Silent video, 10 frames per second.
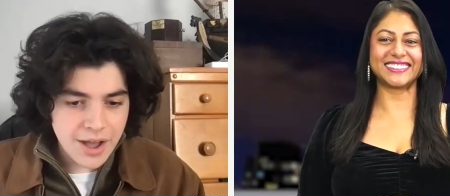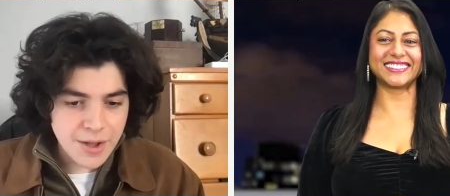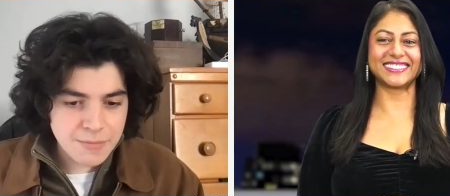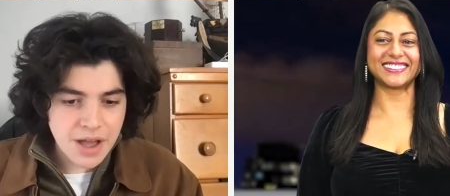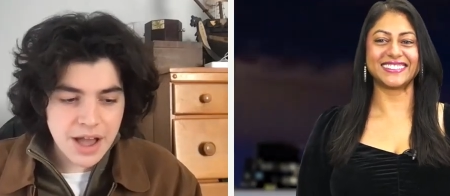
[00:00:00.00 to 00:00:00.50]

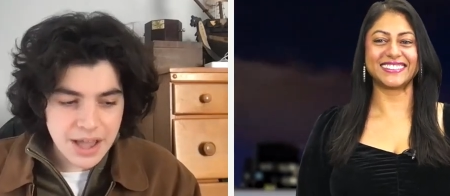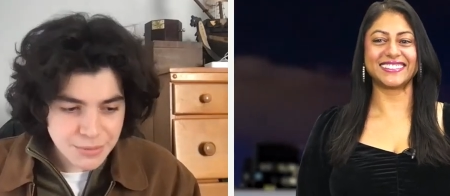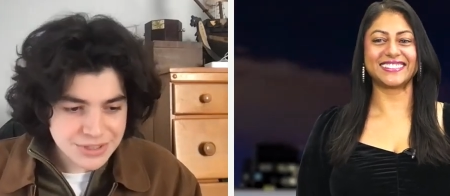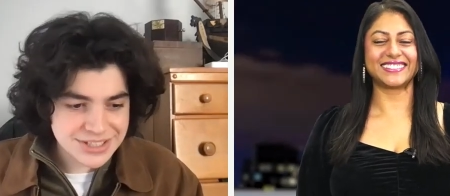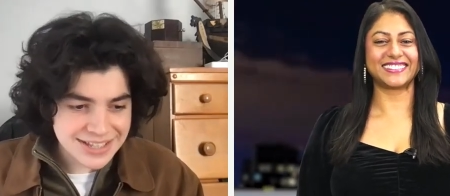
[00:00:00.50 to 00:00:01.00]
Speaker 1: um,
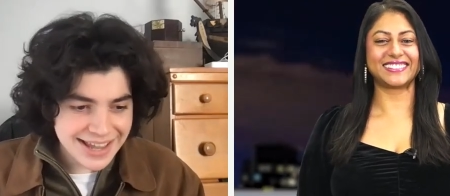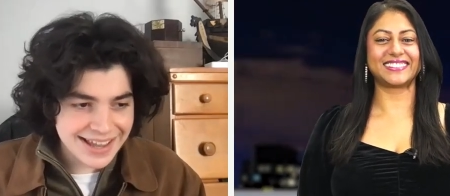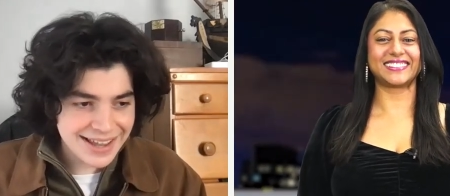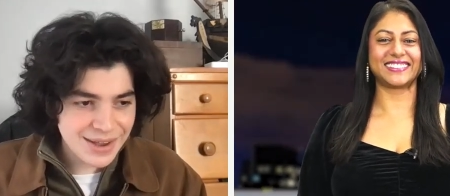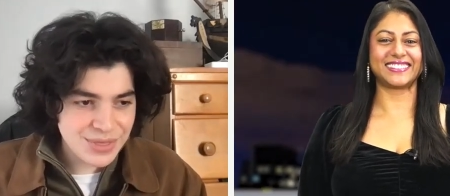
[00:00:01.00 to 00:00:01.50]
I would
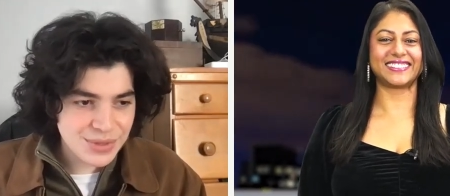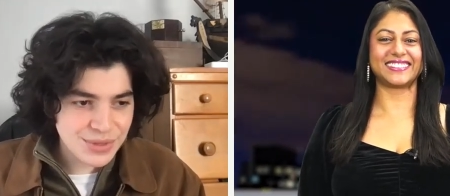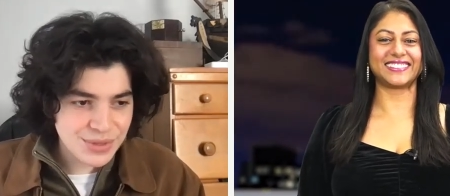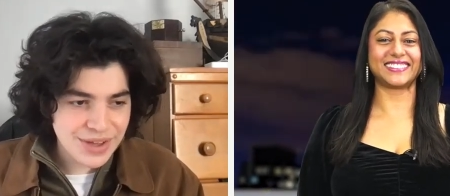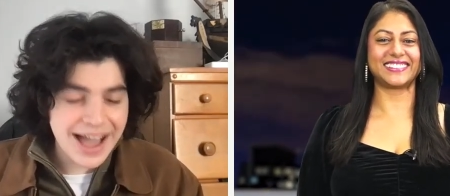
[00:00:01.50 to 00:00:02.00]
say
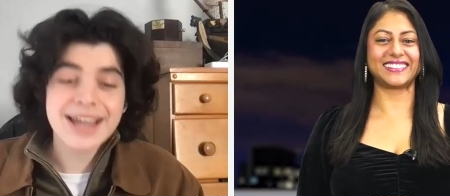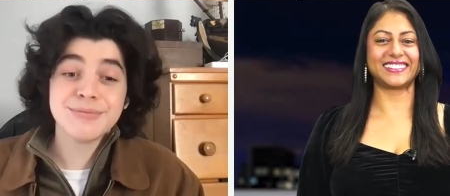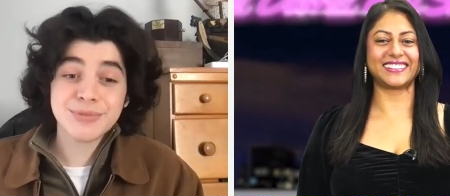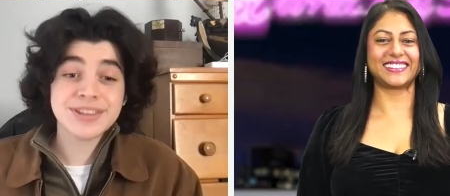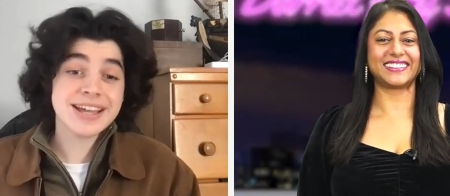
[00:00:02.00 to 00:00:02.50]
uh,
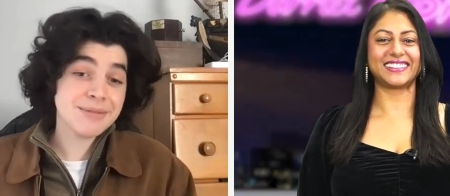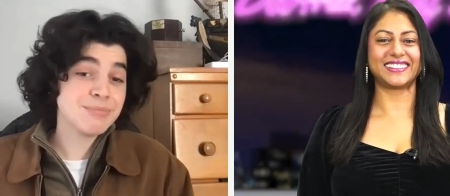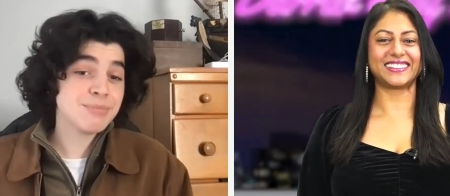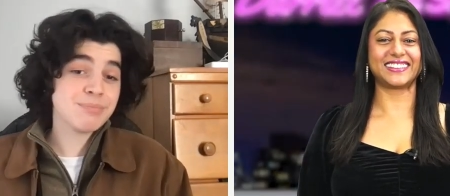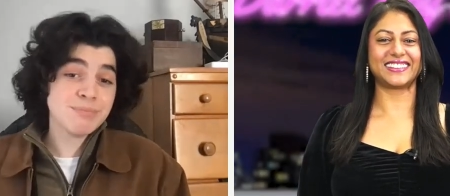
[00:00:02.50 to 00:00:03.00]
I one thing I
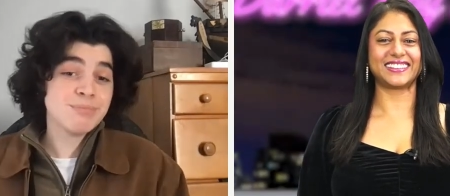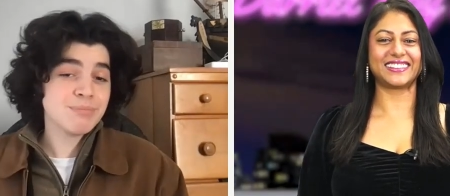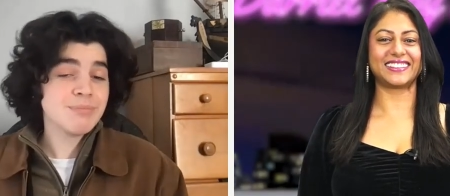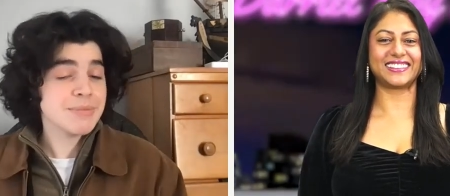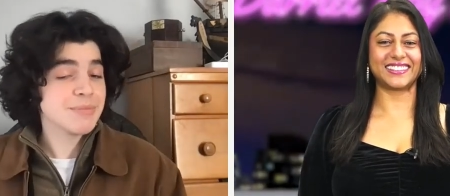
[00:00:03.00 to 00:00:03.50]

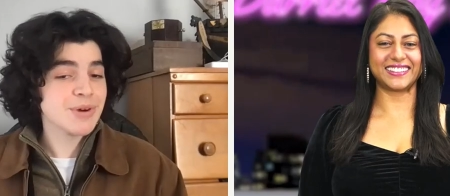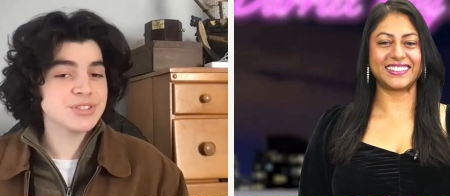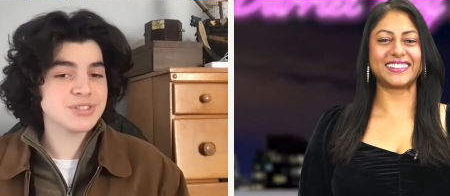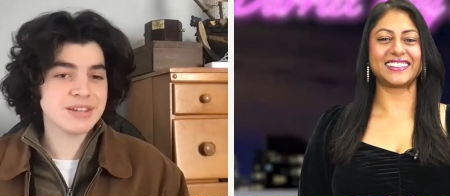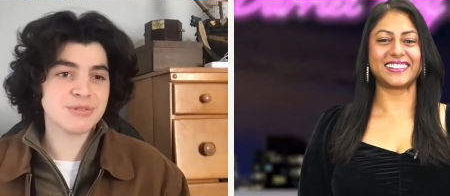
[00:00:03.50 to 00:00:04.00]
might be
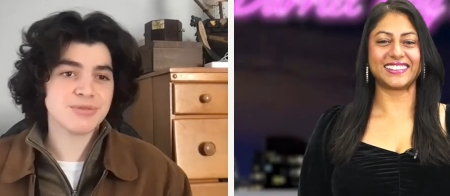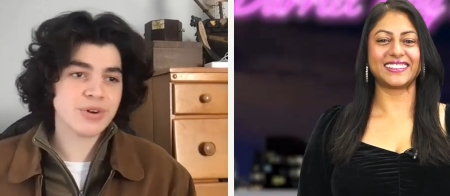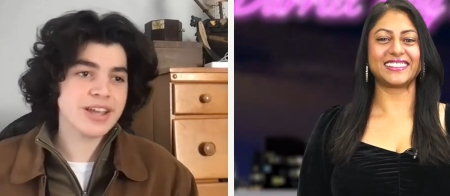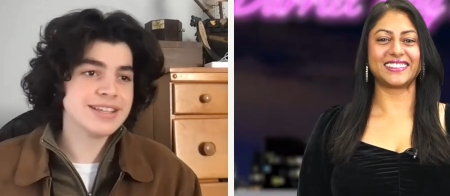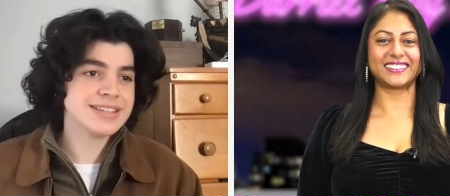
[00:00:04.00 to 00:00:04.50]
most thankful
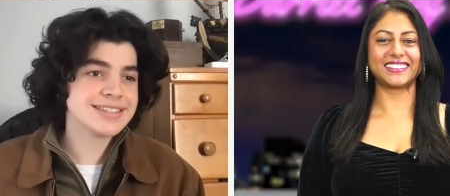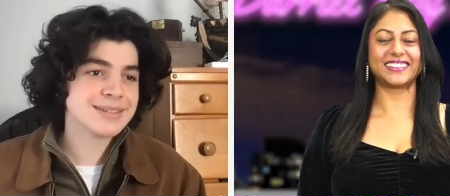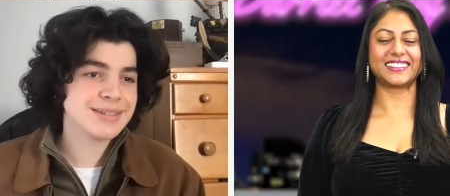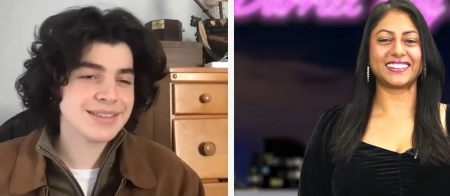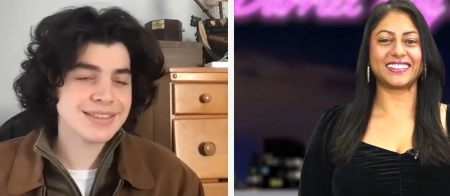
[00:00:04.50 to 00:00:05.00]
for
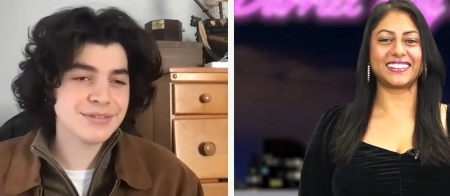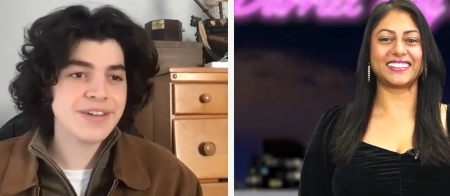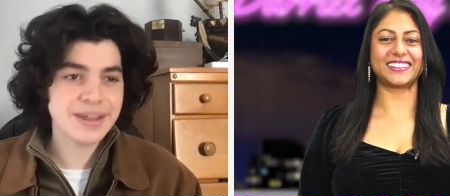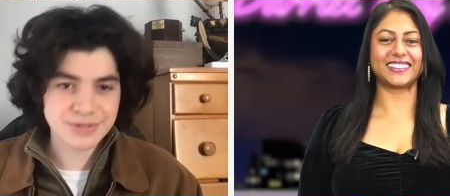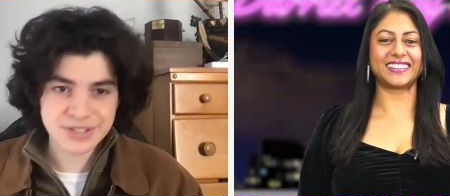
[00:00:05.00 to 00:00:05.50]
is the
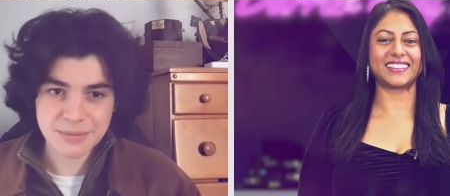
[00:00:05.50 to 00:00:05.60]
fan